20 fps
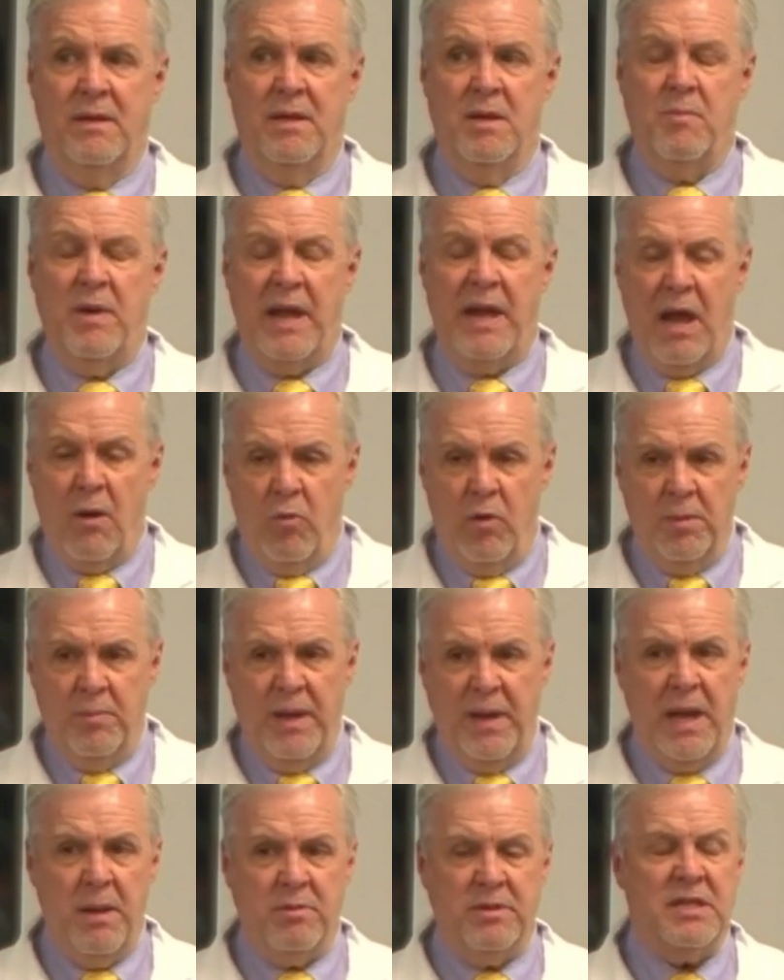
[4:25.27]
But I want to
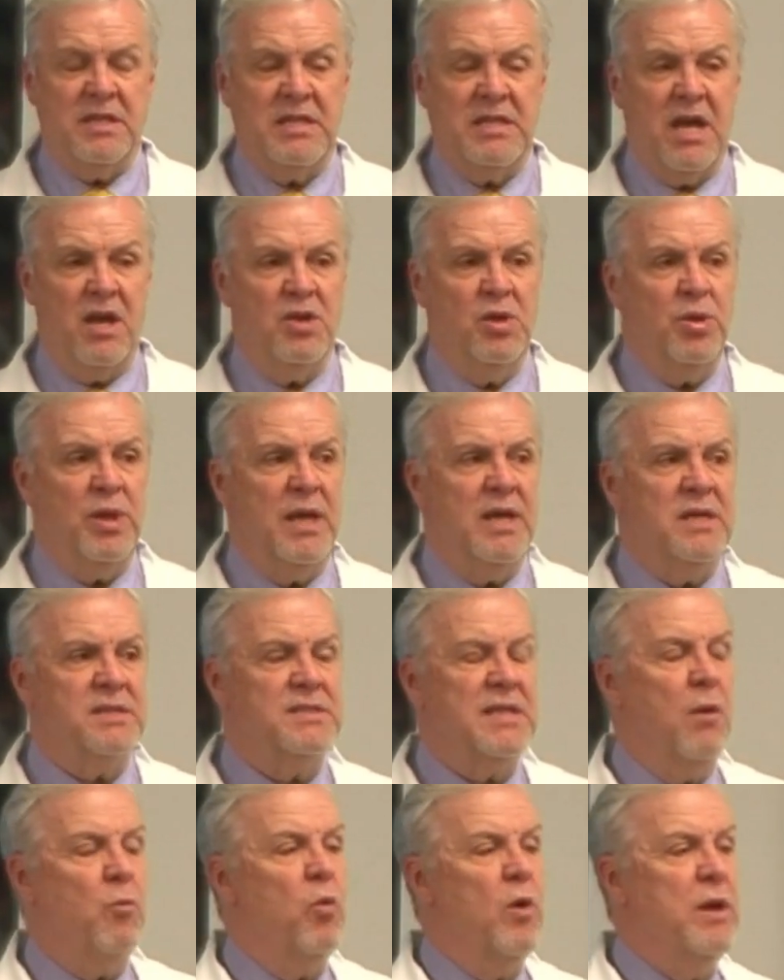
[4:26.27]
be able to tell you this,
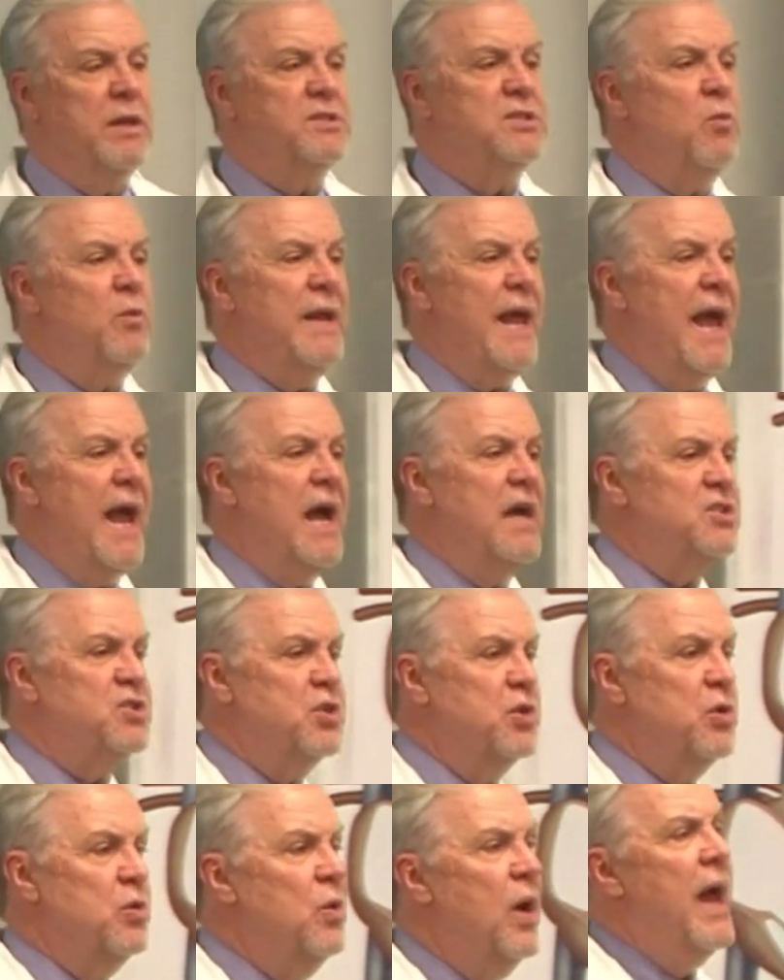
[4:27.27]
that when someone asks
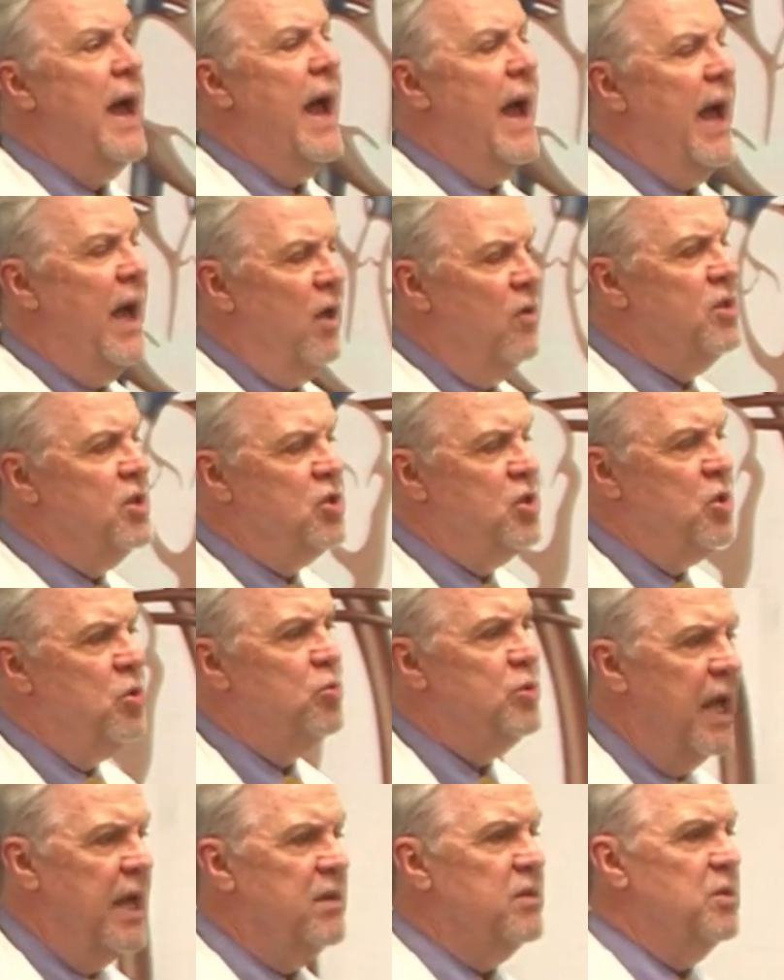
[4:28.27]
you, how did you
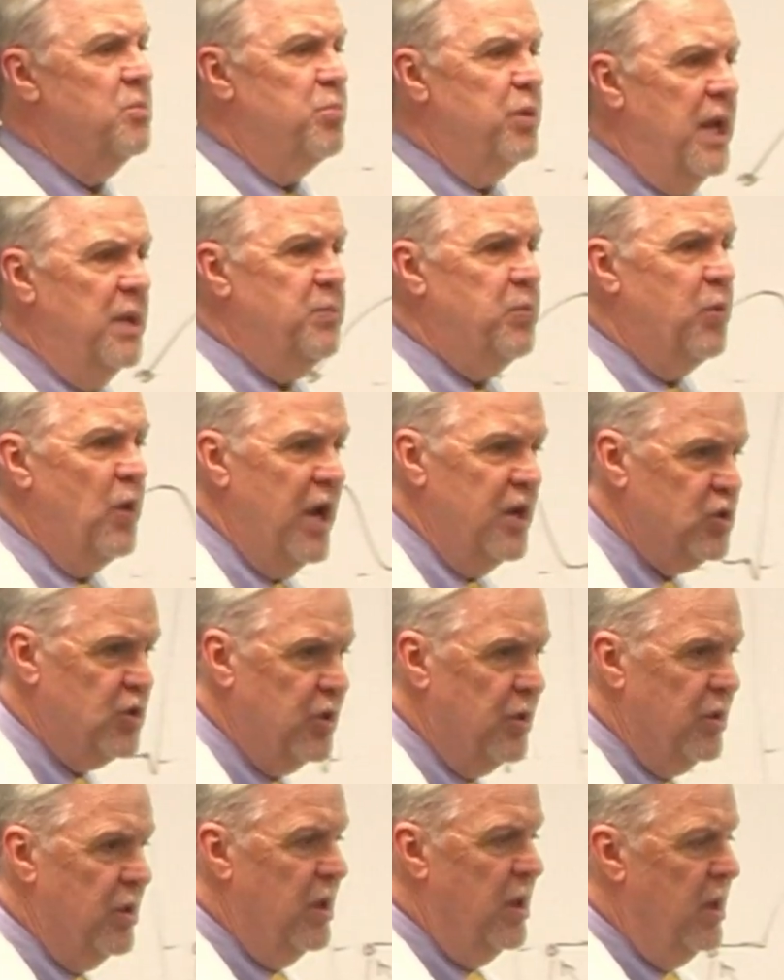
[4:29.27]
take the blood
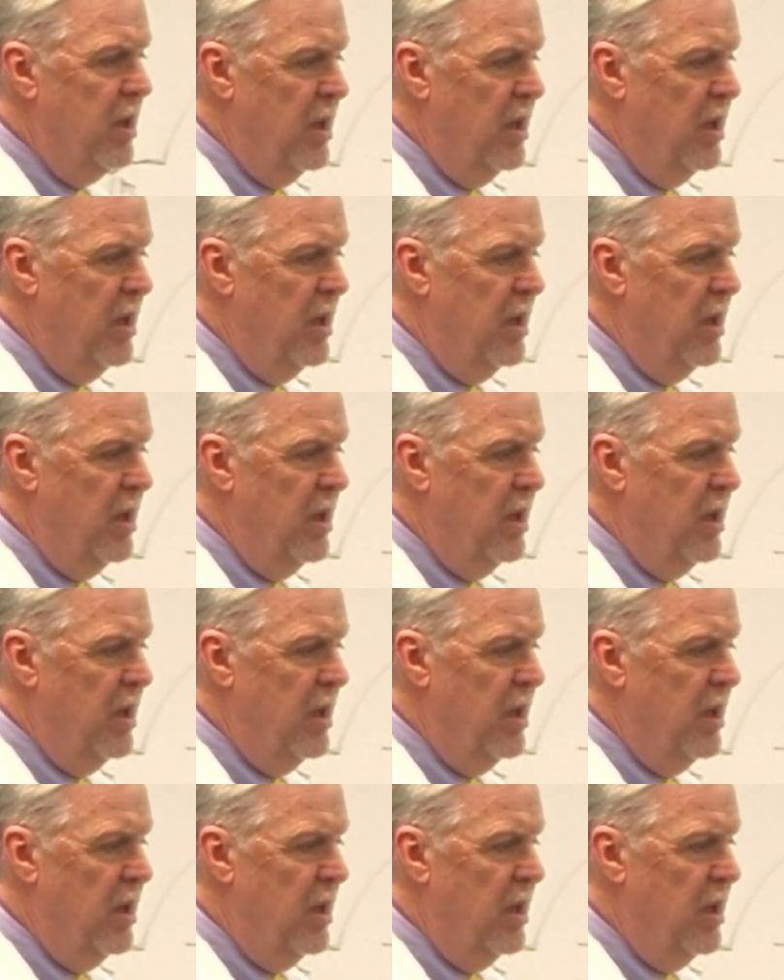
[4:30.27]
pressure?